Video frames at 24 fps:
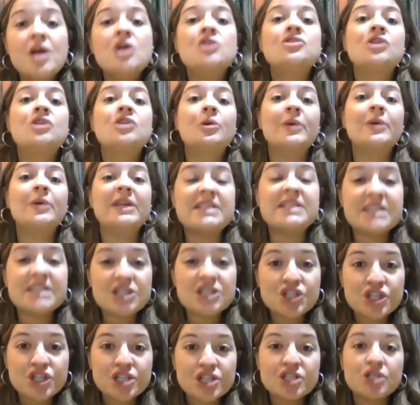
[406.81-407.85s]
So in
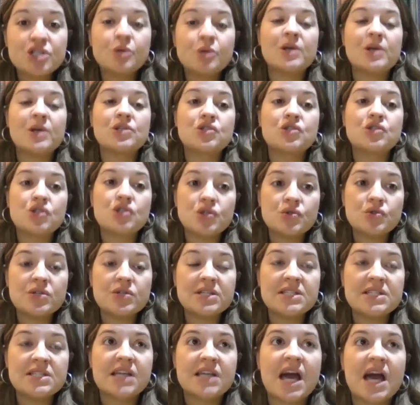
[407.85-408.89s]
addition to what Sue
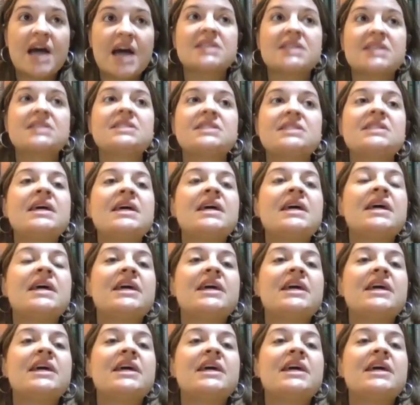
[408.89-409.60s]
discussed